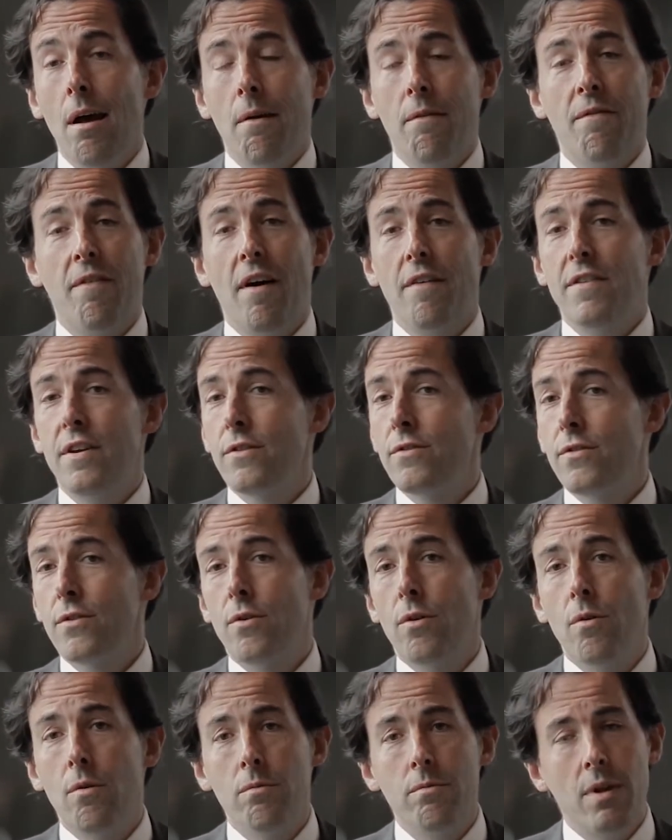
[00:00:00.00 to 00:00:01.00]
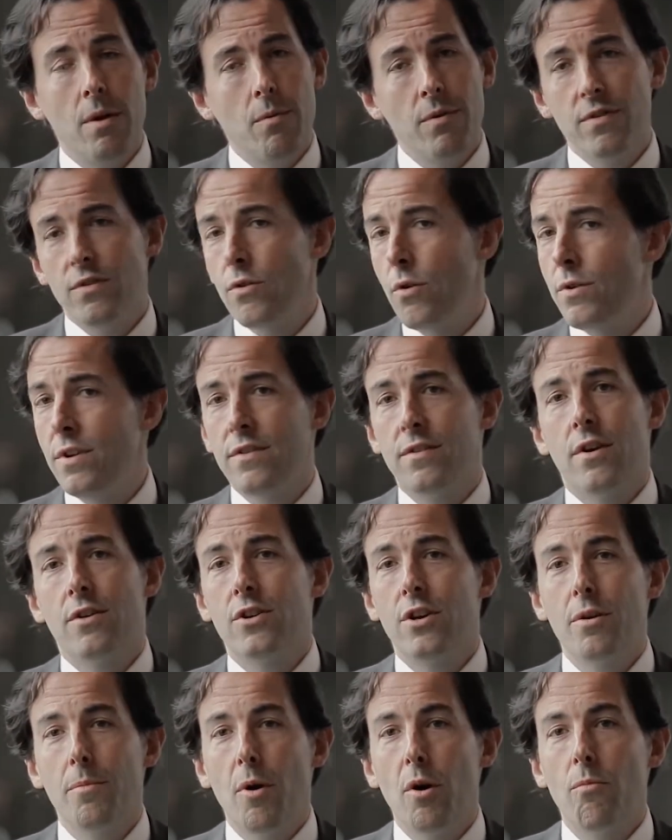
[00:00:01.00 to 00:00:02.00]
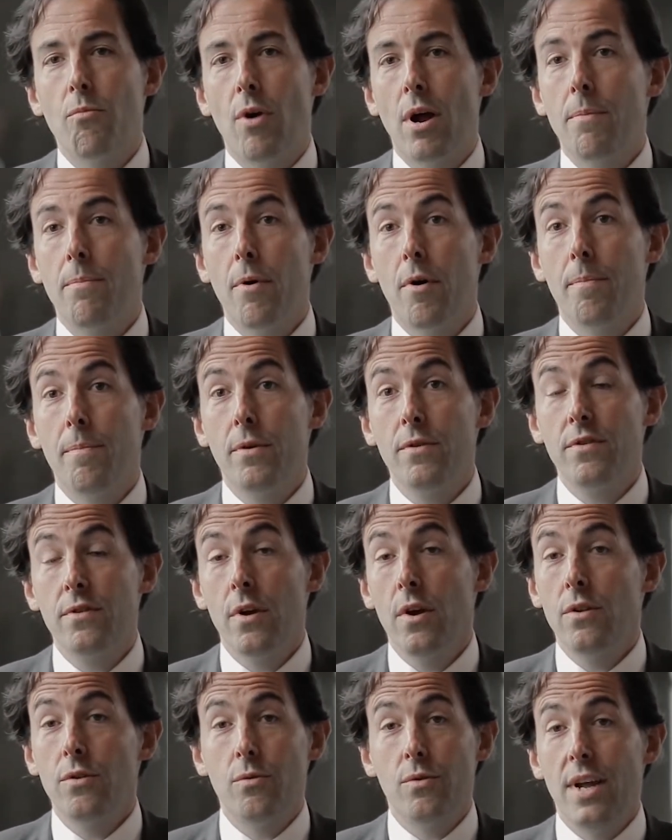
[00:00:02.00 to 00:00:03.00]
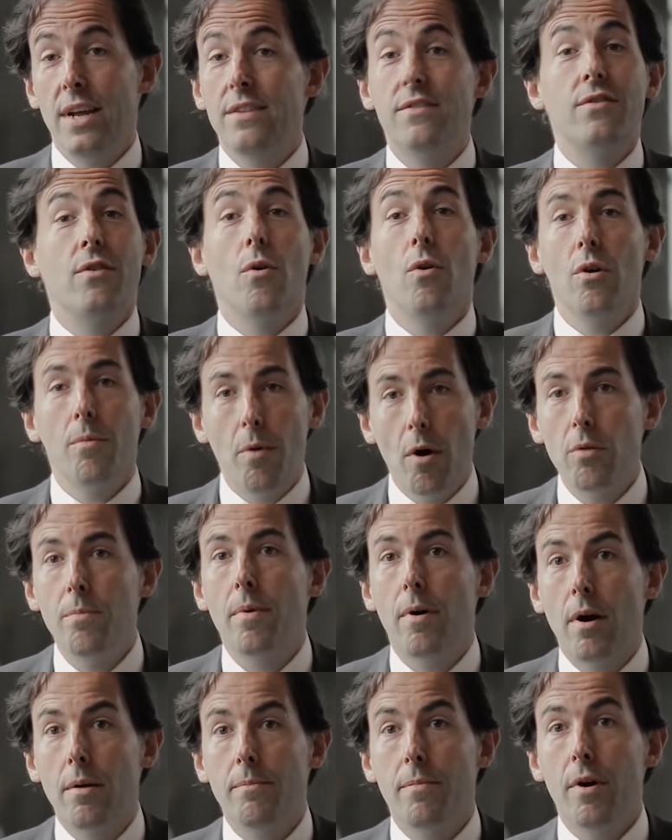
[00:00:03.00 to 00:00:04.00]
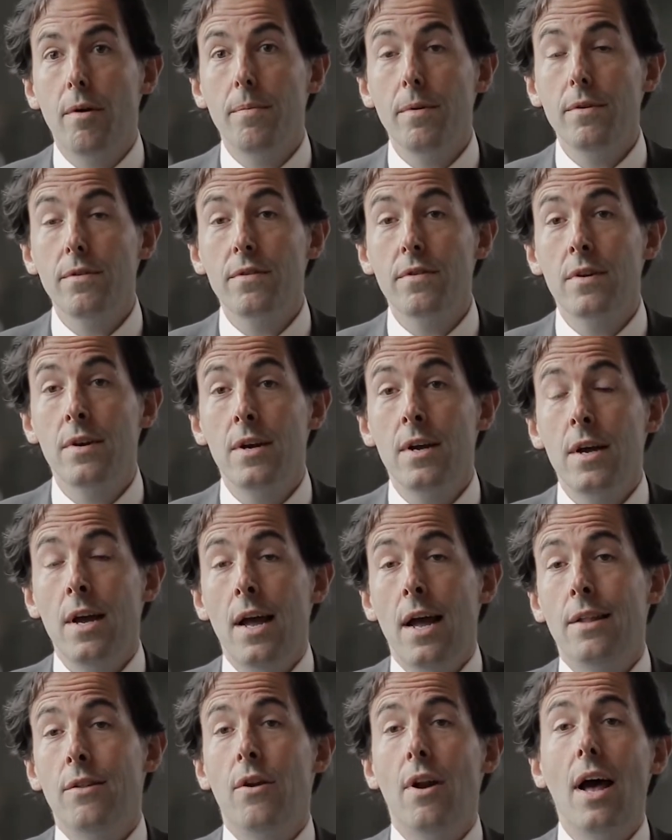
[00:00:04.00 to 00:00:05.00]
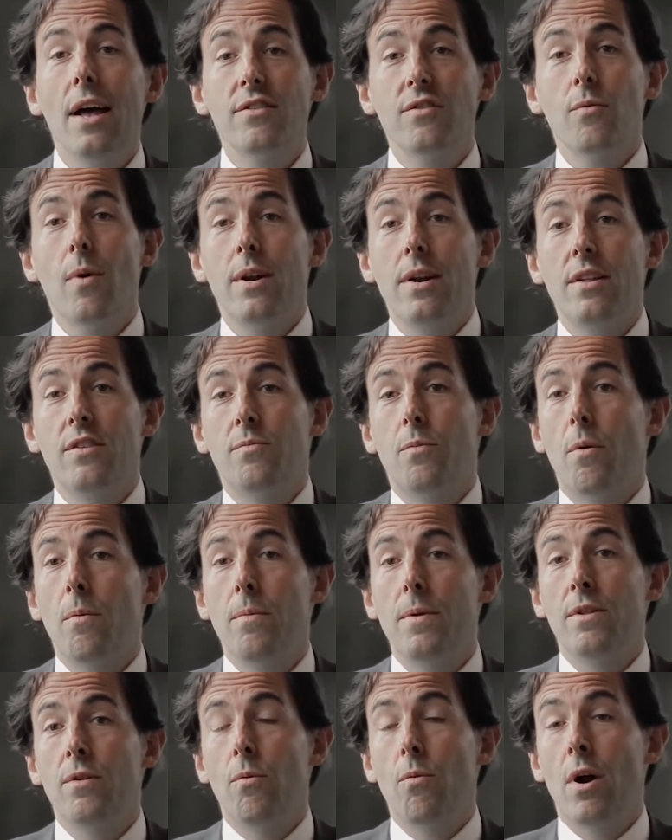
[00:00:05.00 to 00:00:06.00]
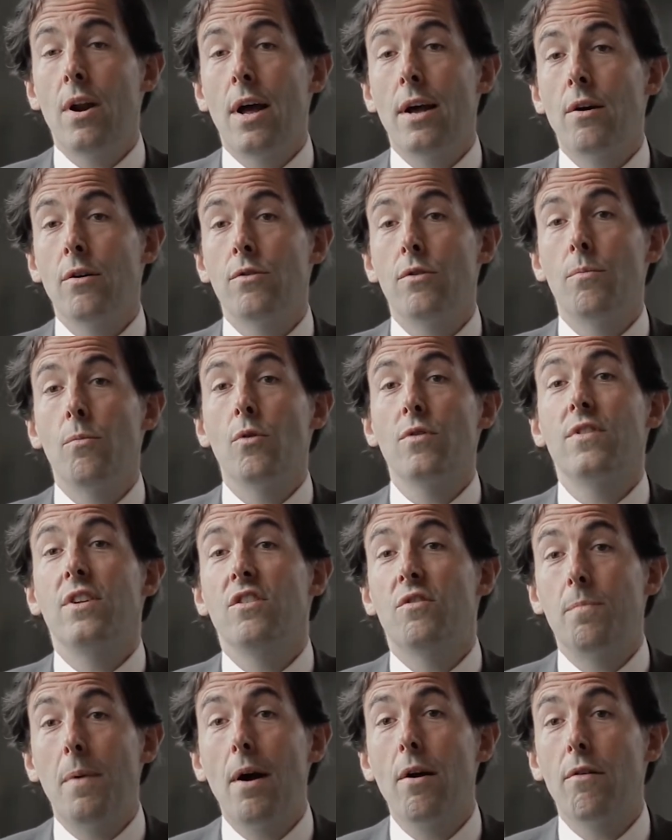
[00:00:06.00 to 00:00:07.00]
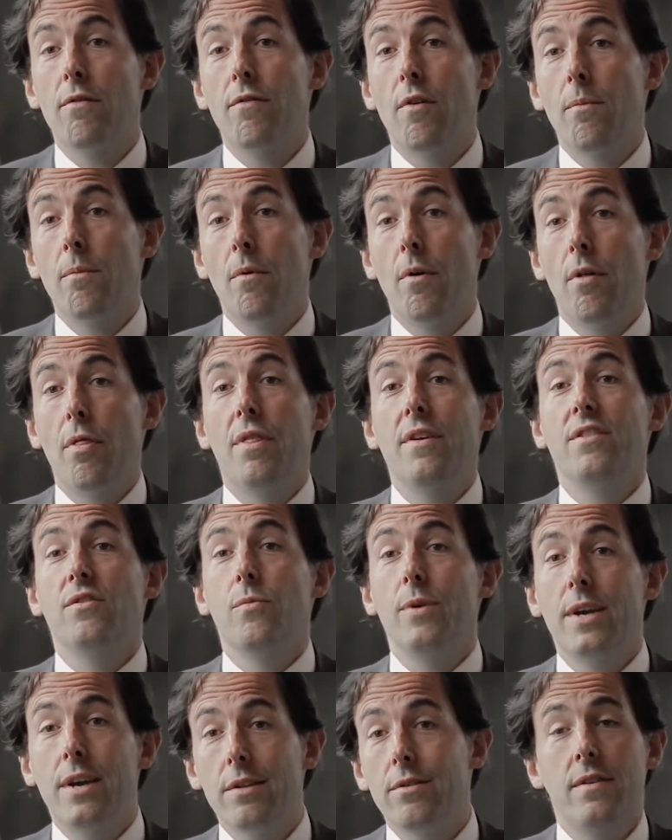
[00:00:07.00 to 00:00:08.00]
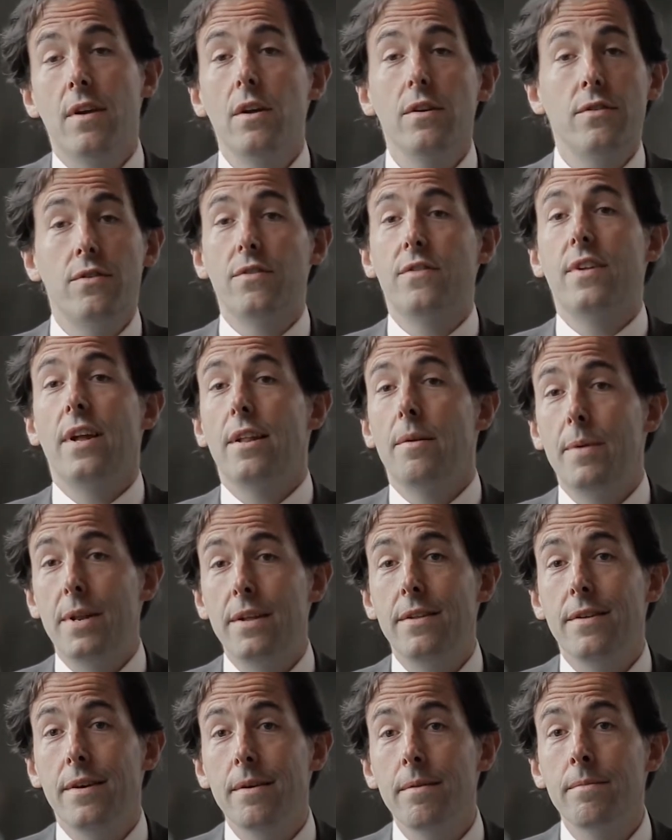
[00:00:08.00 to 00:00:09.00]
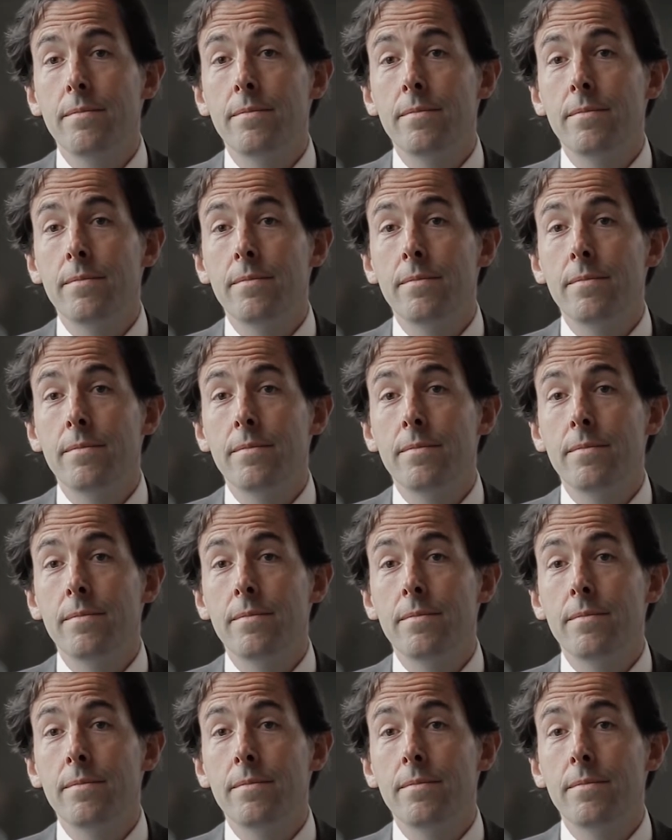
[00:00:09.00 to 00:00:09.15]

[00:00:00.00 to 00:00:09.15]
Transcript: 5 years ago, there was no discussion about brand purpose. Today, it's all about brand purpose. And the last one, it's probably the one I got the most inspired from this week, is sustainability.